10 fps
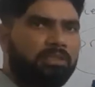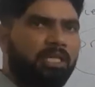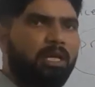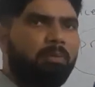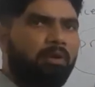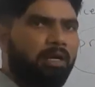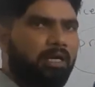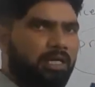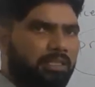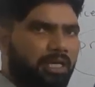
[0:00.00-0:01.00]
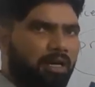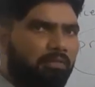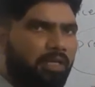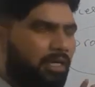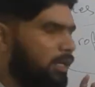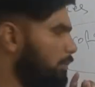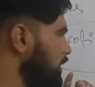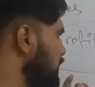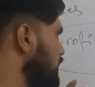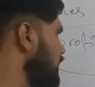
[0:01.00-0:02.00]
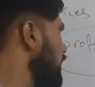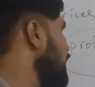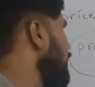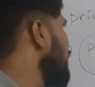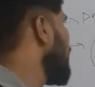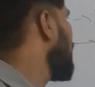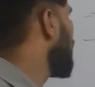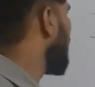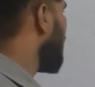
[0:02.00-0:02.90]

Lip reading: point agenda of the enterprises here, okay.